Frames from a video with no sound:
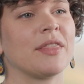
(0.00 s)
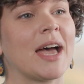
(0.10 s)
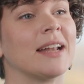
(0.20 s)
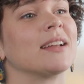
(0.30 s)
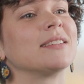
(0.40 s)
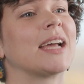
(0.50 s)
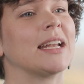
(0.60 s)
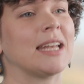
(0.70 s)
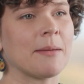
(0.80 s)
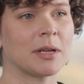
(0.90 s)
that
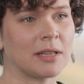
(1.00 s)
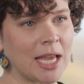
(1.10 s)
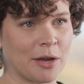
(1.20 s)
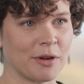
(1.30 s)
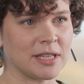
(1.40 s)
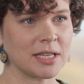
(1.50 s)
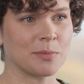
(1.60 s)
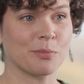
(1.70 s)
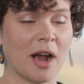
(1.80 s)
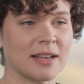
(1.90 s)
dynamically
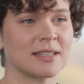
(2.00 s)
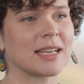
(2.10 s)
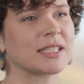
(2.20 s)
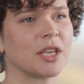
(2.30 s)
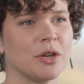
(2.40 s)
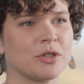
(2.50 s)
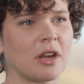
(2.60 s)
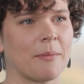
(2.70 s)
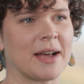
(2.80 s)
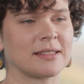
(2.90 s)
increases process
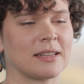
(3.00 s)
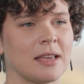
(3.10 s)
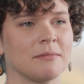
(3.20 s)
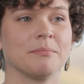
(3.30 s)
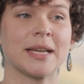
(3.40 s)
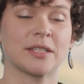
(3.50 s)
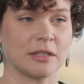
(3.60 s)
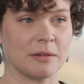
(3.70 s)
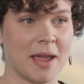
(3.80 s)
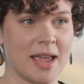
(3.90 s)
execution capacity based
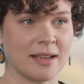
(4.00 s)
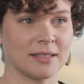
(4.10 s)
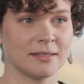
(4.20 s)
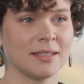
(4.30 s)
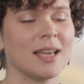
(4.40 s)
on demand